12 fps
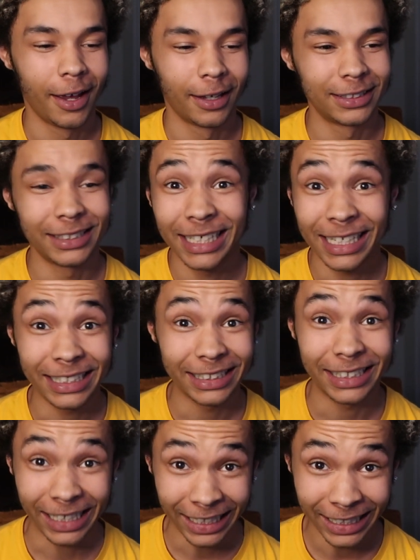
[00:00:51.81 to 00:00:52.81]
Since
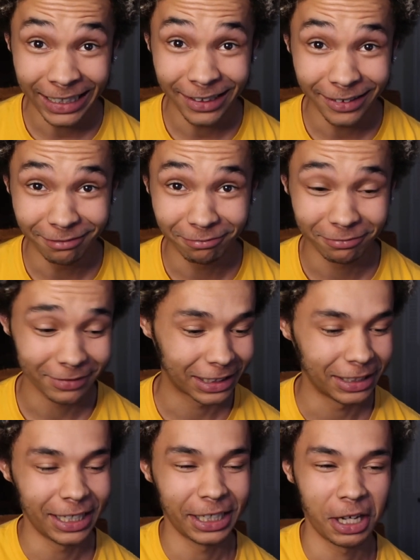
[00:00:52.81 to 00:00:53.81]
then,
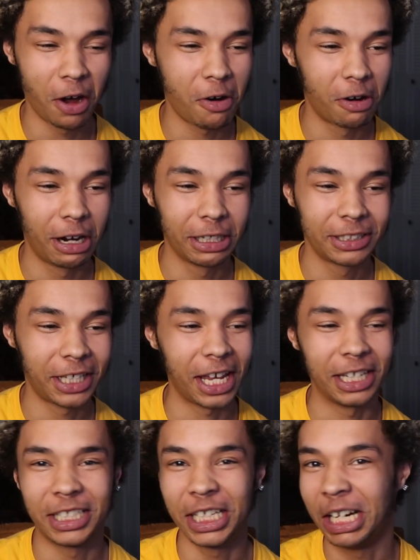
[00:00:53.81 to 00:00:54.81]
nigga,
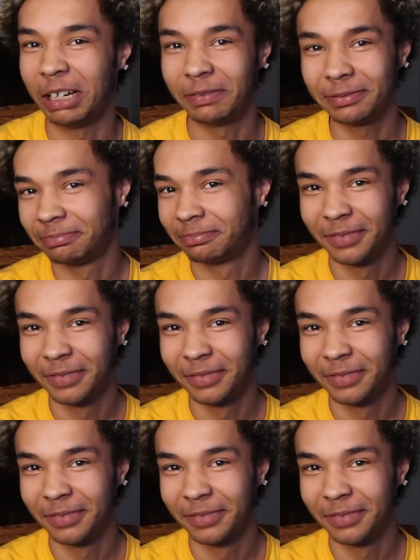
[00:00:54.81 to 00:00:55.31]
RXK tough.